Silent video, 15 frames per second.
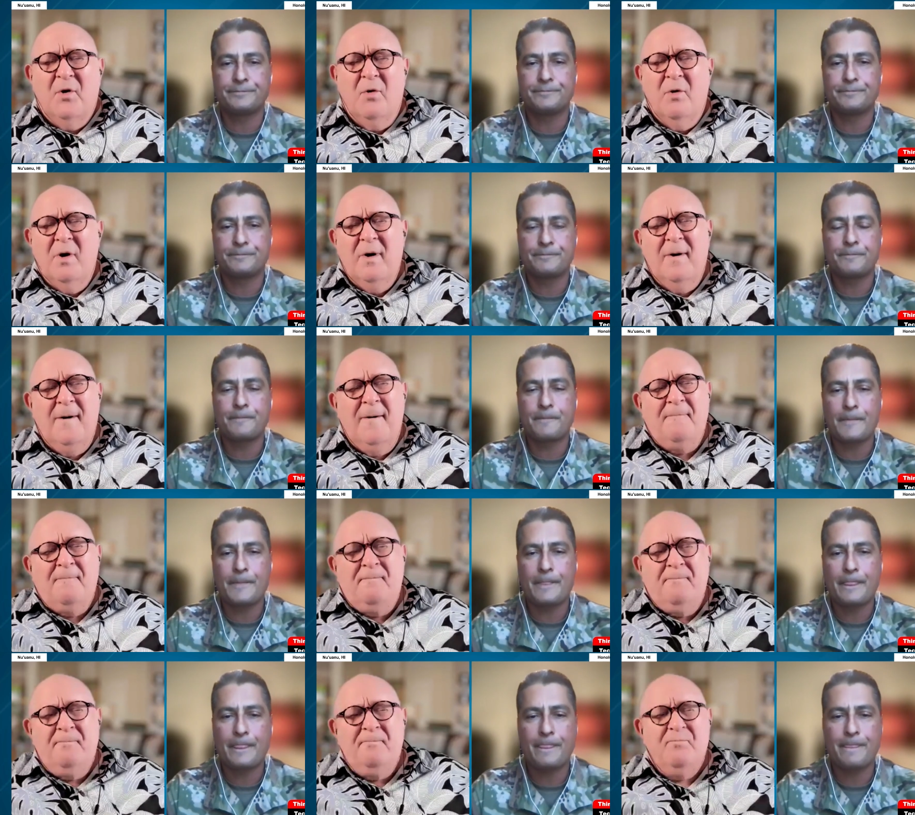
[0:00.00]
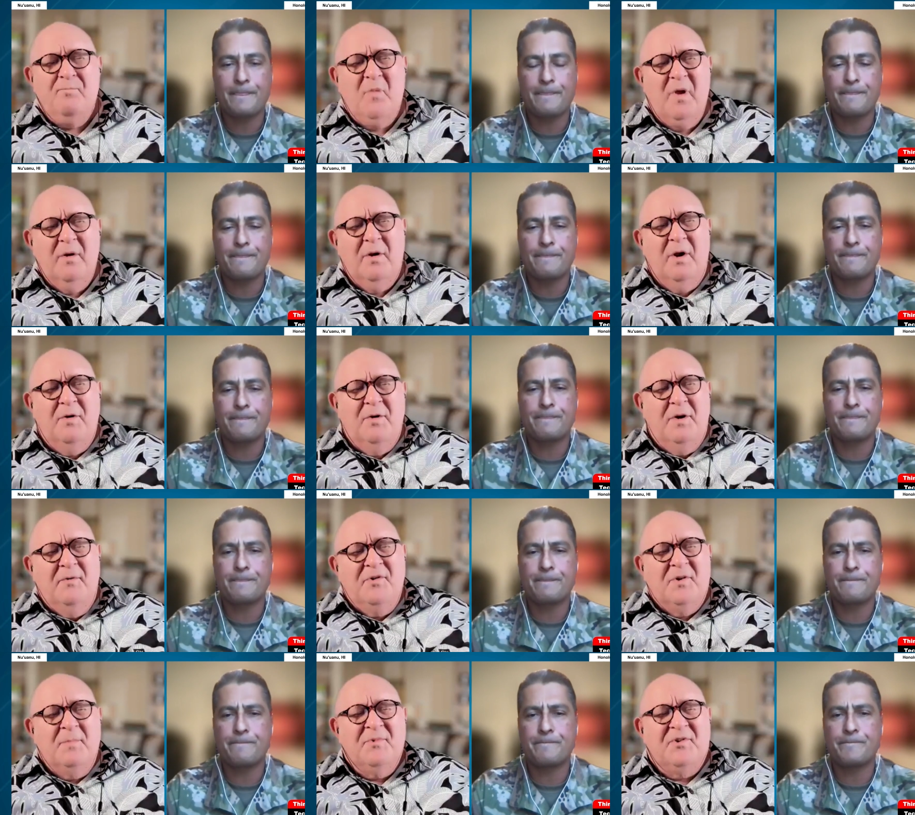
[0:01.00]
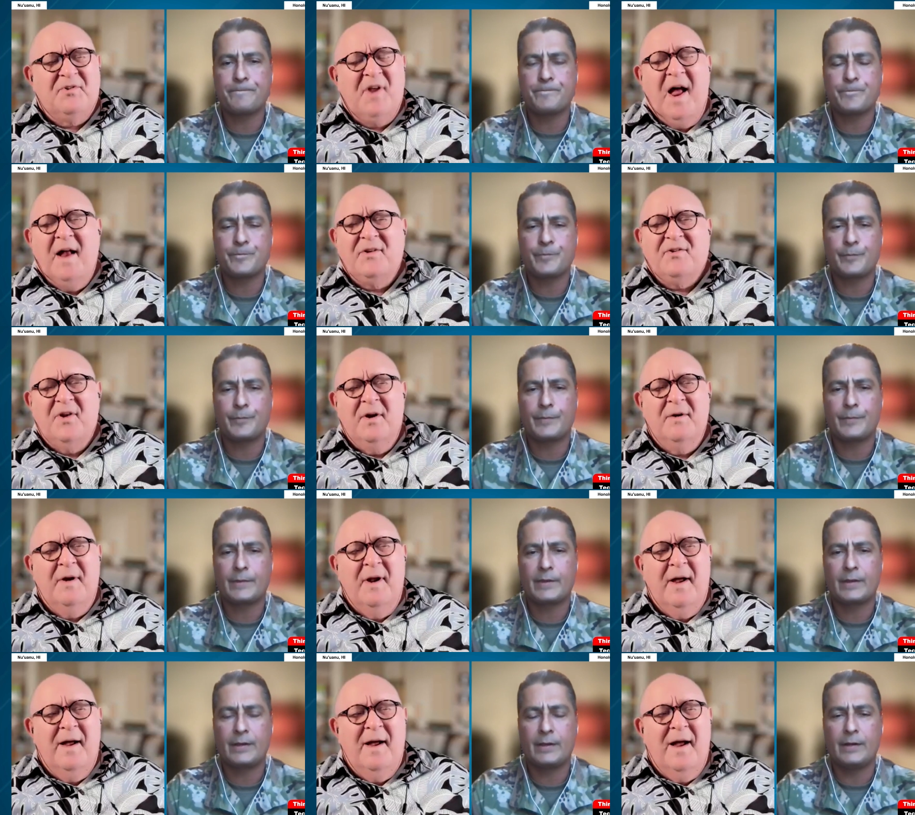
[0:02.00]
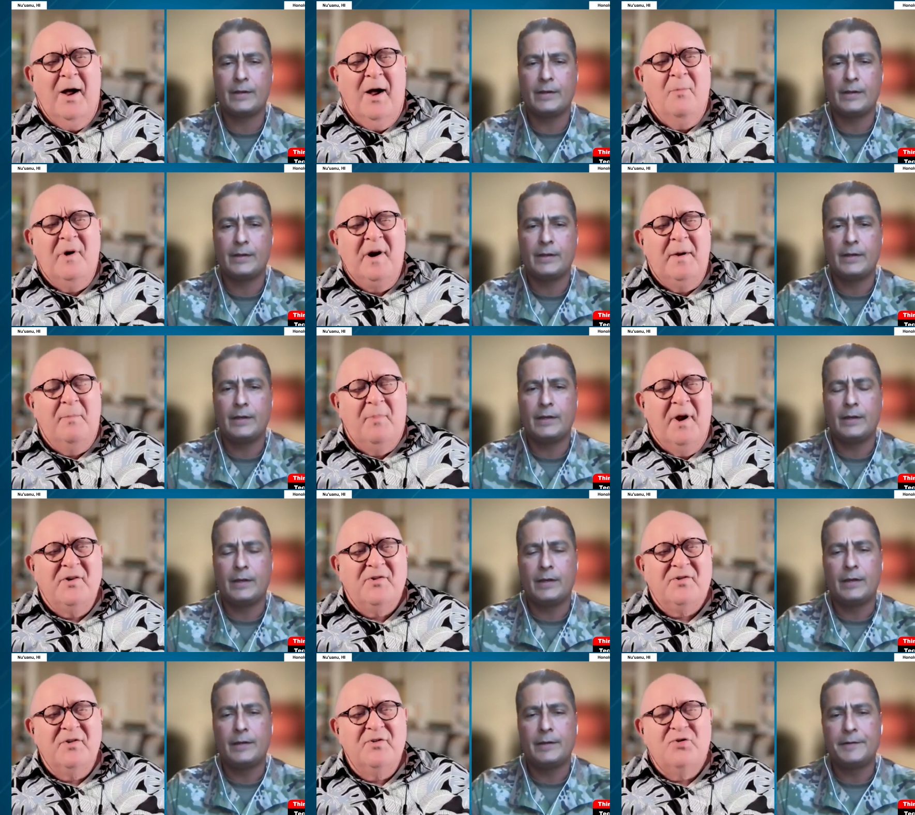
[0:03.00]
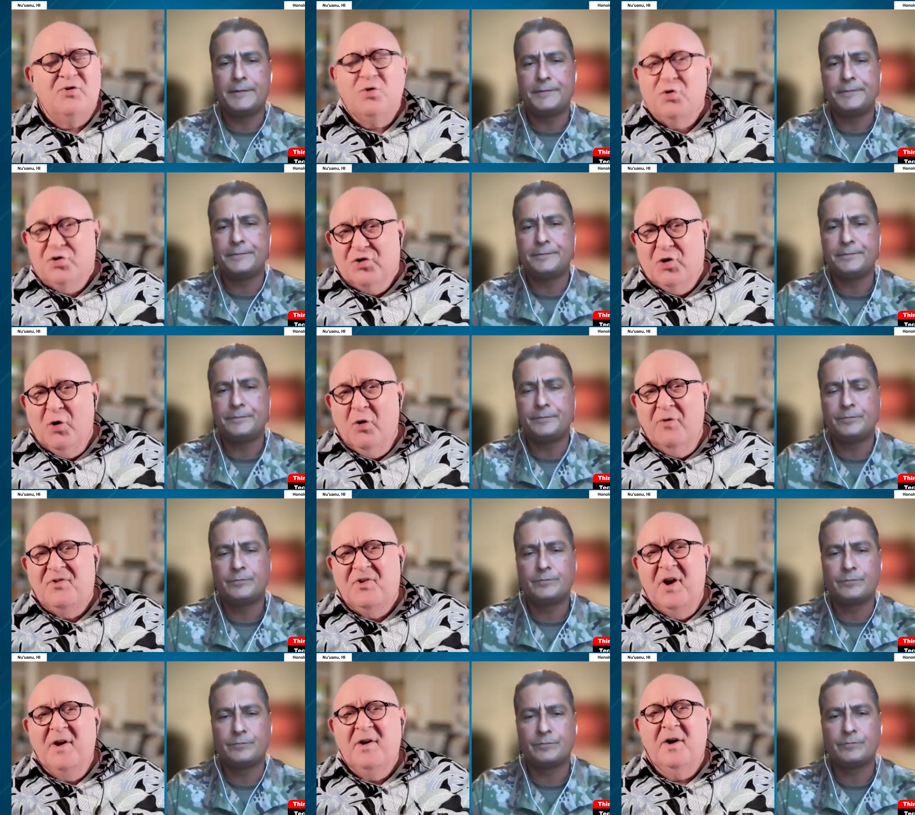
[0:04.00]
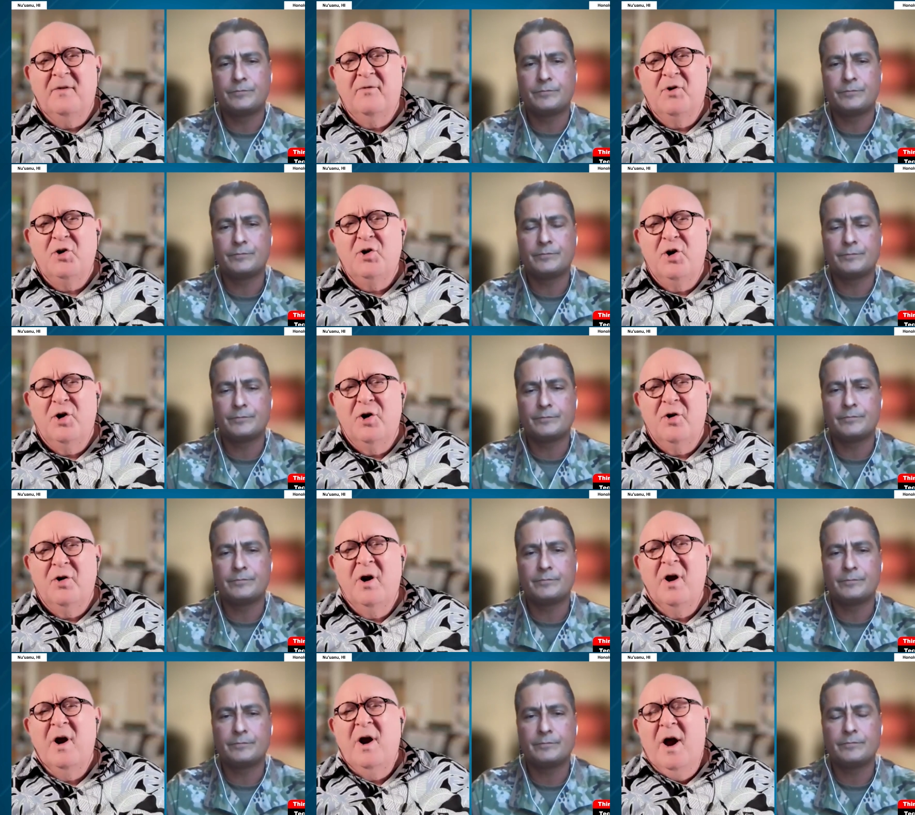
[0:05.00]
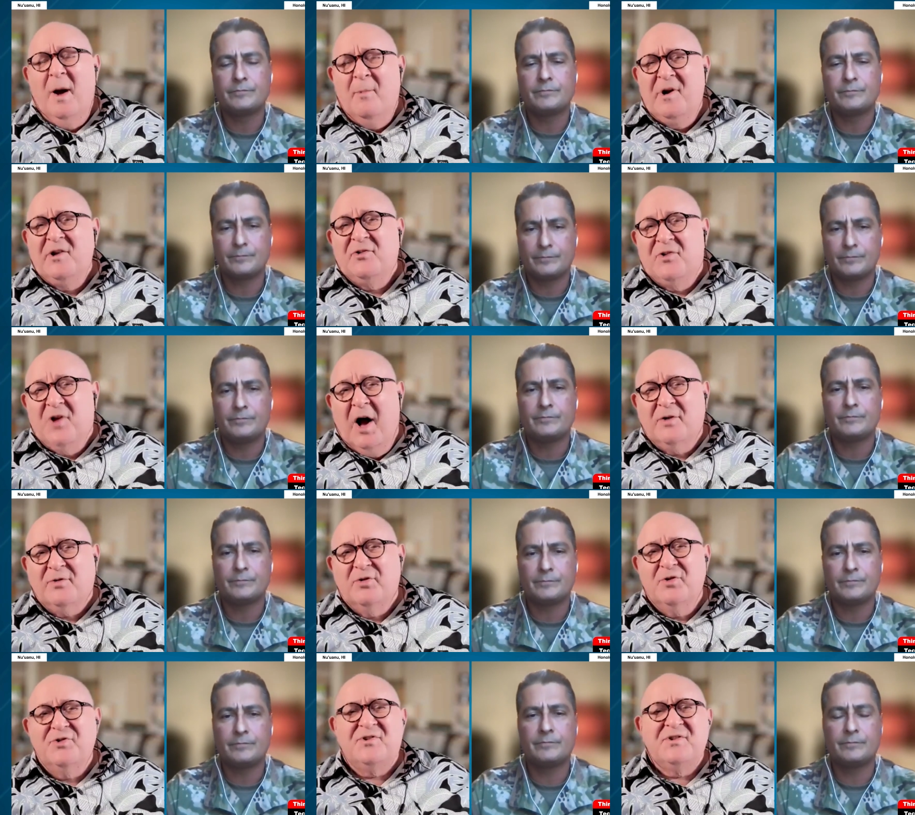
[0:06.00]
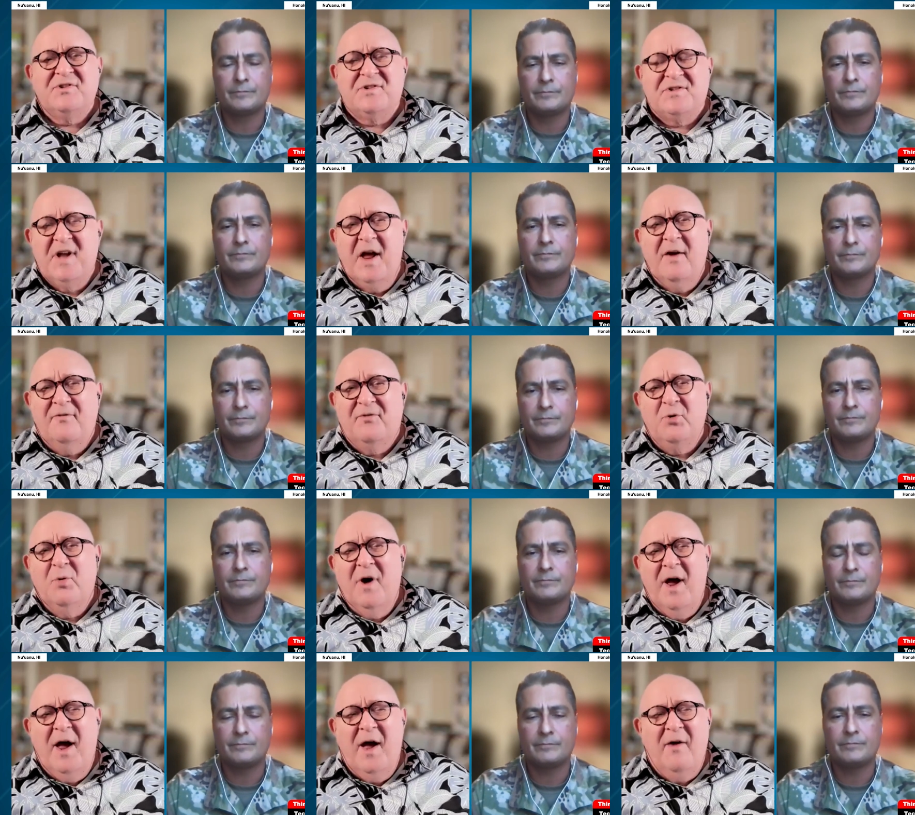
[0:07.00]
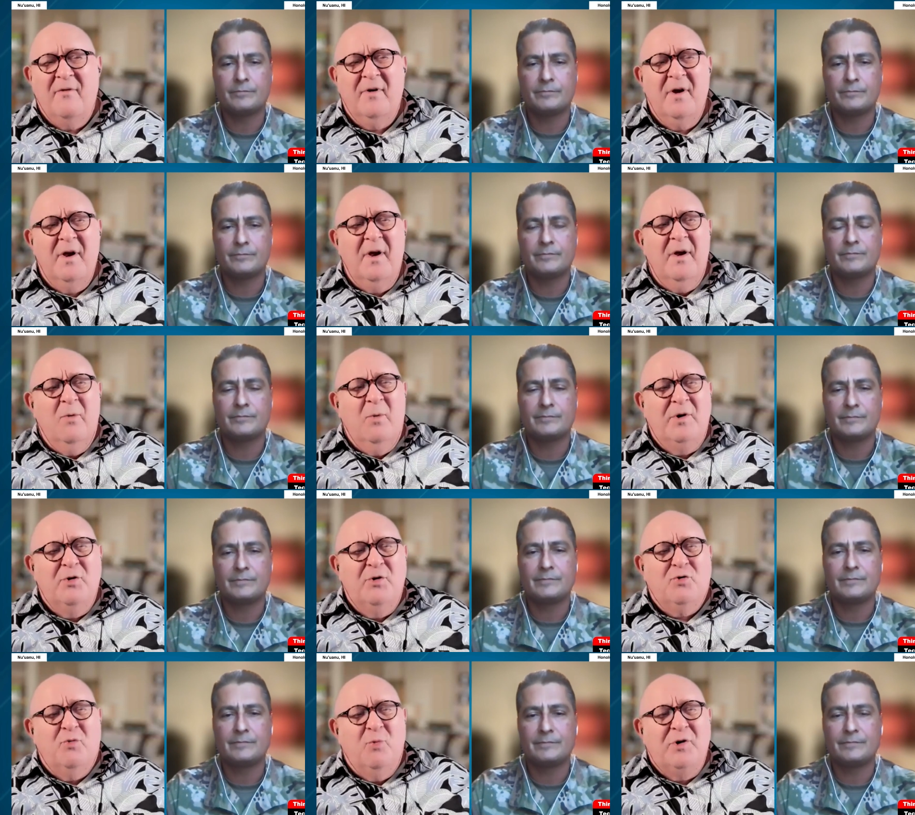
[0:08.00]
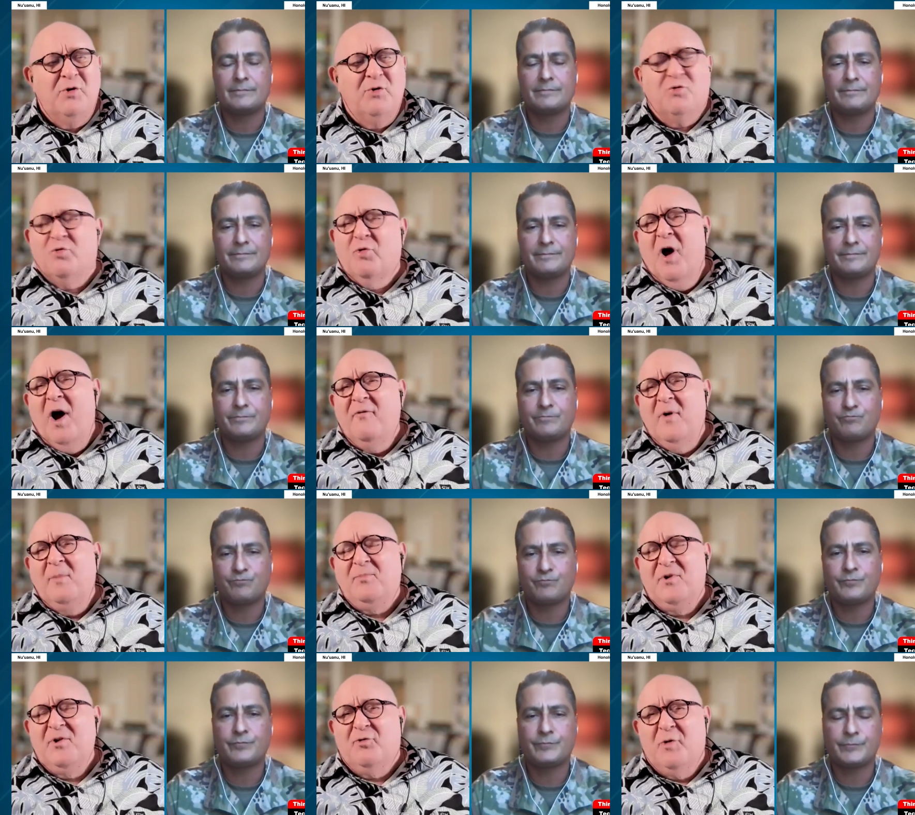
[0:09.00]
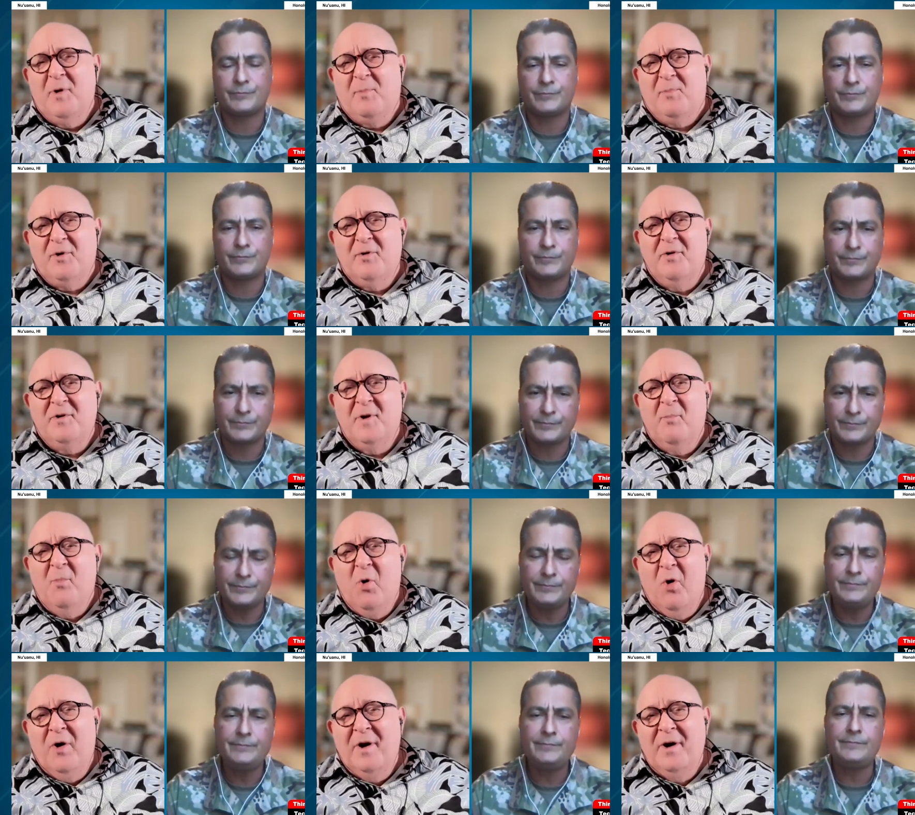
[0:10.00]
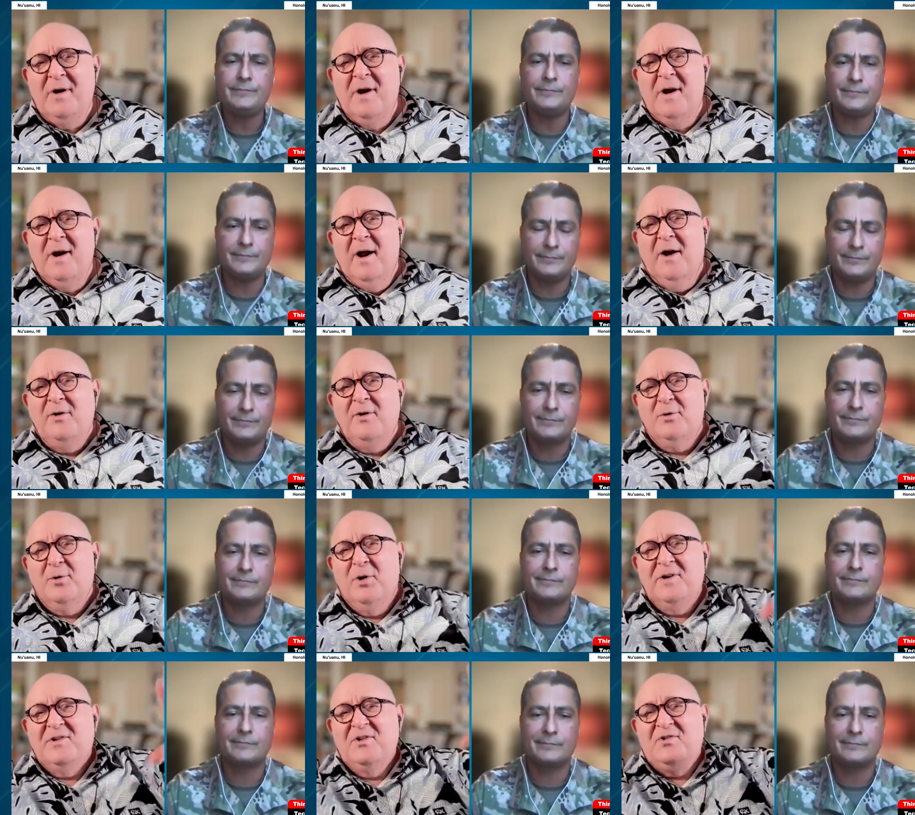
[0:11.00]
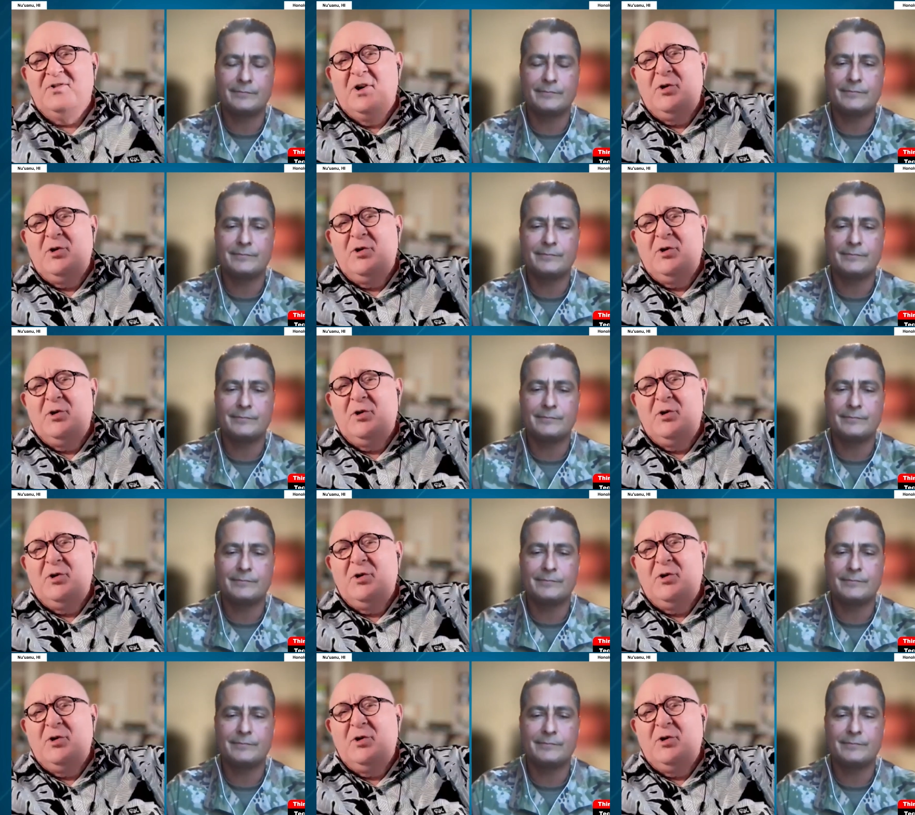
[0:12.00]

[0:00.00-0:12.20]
Speaker 1: So can you give me some stats on how many patients you serve, say, in a given year, how many doctors and staff you have? When you drive up to Tripler in the morning and you look at this